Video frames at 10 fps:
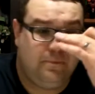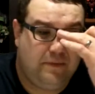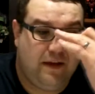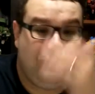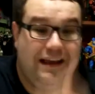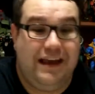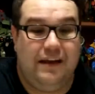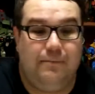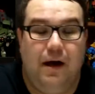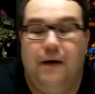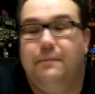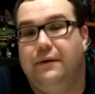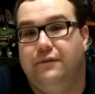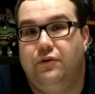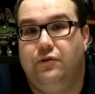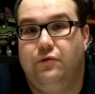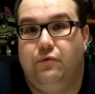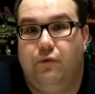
Definitely hit them up if you